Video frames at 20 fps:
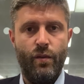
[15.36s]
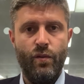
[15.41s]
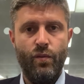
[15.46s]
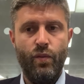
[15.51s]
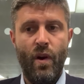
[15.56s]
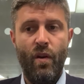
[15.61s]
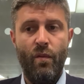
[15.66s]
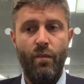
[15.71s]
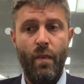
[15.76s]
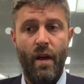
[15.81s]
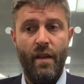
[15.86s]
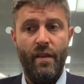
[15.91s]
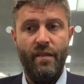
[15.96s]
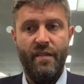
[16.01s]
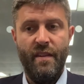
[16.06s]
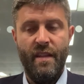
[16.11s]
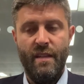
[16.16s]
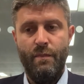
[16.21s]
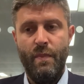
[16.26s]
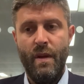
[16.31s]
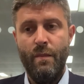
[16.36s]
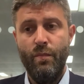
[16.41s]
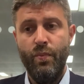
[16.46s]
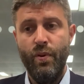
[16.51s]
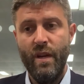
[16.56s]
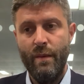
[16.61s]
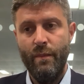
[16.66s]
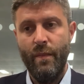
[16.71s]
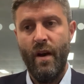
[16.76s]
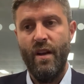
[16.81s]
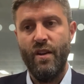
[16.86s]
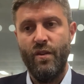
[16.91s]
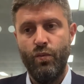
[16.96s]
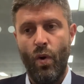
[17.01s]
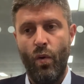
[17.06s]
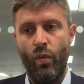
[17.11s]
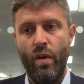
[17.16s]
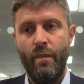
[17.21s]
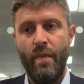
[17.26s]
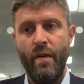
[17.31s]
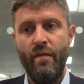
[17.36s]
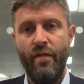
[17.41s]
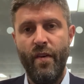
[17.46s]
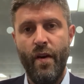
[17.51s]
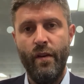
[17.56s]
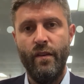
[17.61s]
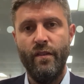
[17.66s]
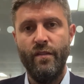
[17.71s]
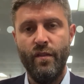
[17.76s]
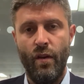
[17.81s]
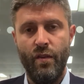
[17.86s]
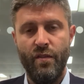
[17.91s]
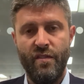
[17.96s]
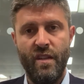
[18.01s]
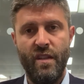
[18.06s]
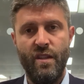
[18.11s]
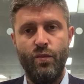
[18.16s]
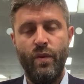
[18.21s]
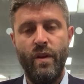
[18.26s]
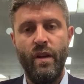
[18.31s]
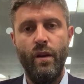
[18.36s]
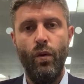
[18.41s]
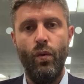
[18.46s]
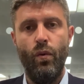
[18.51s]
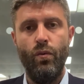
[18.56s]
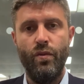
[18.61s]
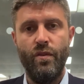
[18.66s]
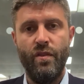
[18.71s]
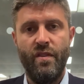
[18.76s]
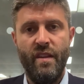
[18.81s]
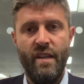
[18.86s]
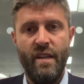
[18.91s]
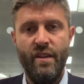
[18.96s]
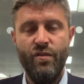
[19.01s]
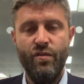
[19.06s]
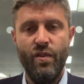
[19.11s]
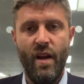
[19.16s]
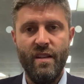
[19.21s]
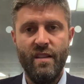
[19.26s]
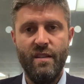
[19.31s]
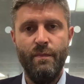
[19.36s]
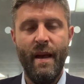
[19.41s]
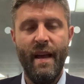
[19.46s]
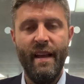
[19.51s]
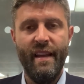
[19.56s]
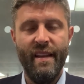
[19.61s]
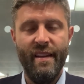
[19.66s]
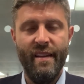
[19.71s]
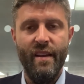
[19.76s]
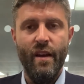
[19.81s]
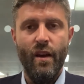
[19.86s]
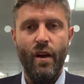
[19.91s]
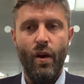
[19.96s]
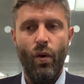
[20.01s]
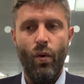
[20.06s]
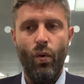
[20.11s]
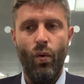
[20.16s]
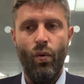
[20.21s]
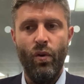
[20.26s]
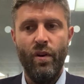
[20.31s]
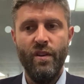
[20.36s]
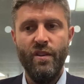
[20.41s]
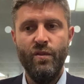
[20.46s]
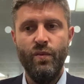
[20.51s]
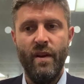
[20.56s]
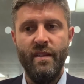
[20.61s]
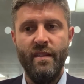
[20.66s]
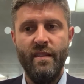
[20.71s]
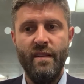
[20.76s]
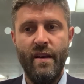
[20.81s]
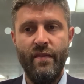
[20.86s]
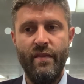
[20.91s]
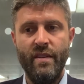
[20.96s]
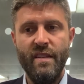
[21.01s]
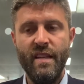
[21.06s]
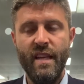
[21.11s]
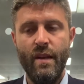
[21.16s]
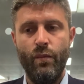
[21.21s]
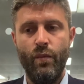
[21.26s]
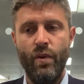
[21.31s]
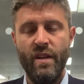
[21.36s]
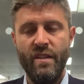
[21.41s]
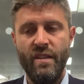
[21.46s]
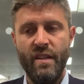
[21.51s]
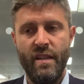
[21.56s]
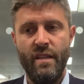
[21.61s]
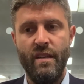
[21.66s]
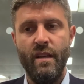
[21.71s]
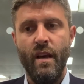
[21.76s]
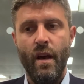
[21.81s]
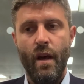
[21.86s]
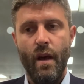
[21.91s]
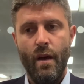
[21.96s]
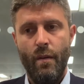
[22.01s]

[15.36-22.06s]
12 months, it's been pretty much what we've been focused on since we launched the trust back in August 2017, which is